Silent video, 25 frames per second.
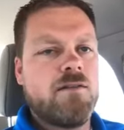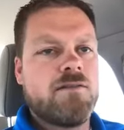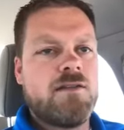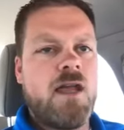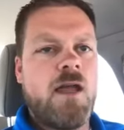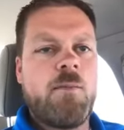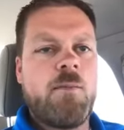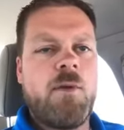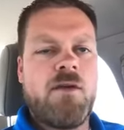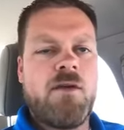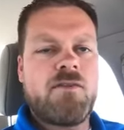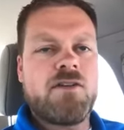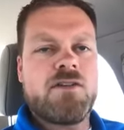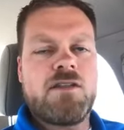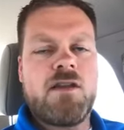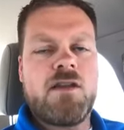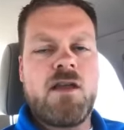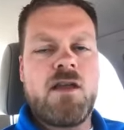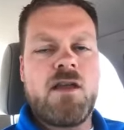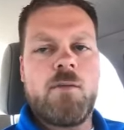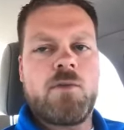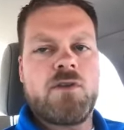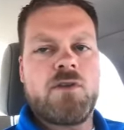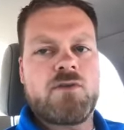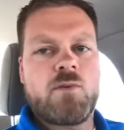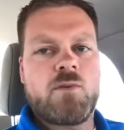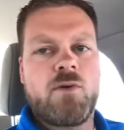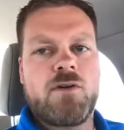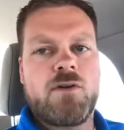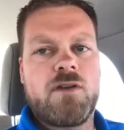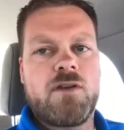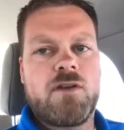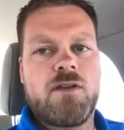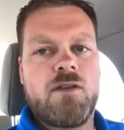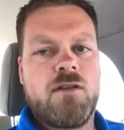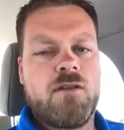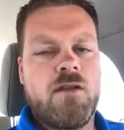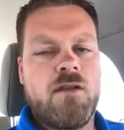time after time has
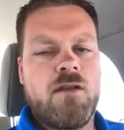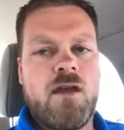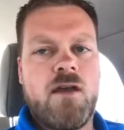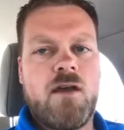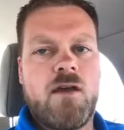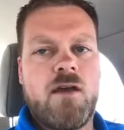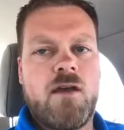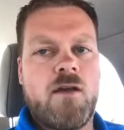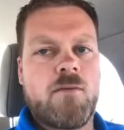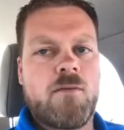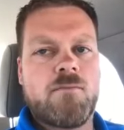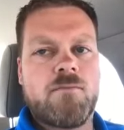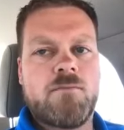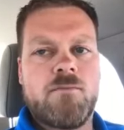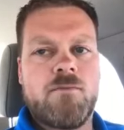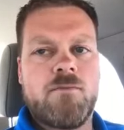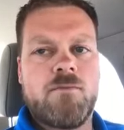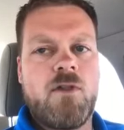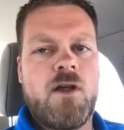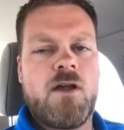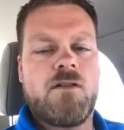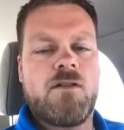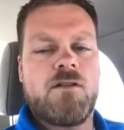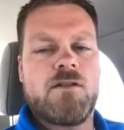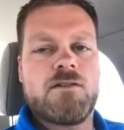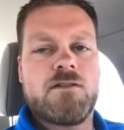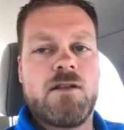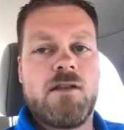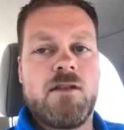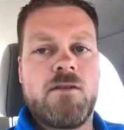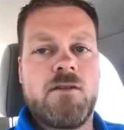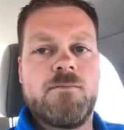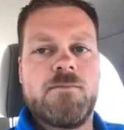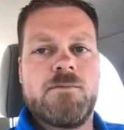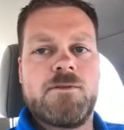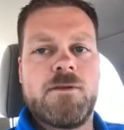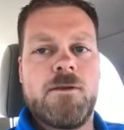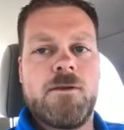worked flawlessly.
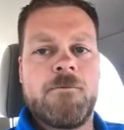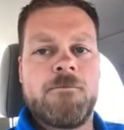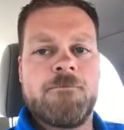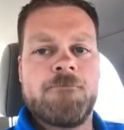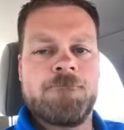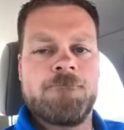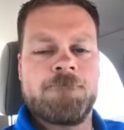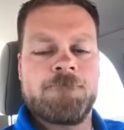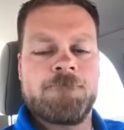So